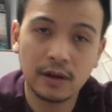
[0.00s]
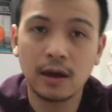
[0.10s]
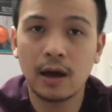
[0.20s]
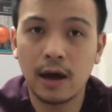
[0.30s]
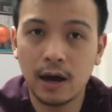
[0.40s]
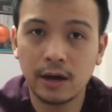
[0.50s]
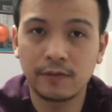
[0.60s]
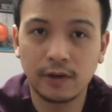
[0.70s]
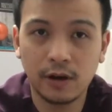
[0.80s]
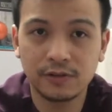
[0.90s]
high
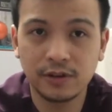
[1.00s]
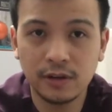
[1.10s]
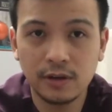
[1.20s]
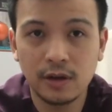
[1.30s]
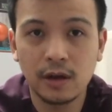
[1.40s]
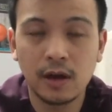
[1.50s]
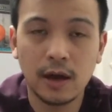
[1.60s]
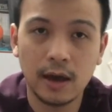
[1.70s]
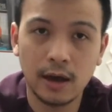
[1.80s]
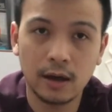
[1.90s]
velocity
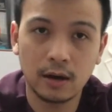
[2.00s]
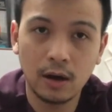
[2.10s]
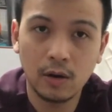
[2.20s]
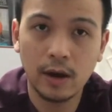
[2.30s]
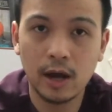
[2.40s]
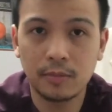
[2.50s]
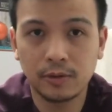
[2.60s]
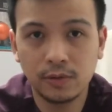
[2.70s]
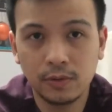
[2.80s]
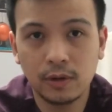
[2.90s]
and low
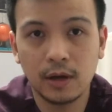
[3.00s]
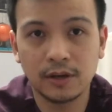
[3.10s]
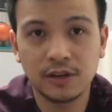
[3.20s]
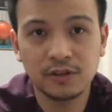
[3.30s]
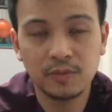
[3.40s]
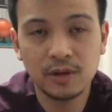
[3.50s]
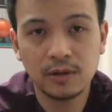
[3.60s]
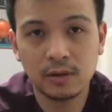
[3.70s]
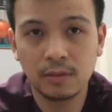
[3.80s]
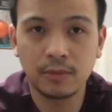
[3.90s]
amplitude adjustment
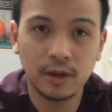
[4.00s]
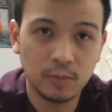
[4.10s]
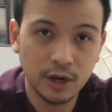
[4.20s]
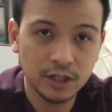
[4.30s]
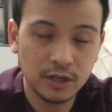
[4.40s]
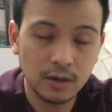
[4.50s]
manipulation,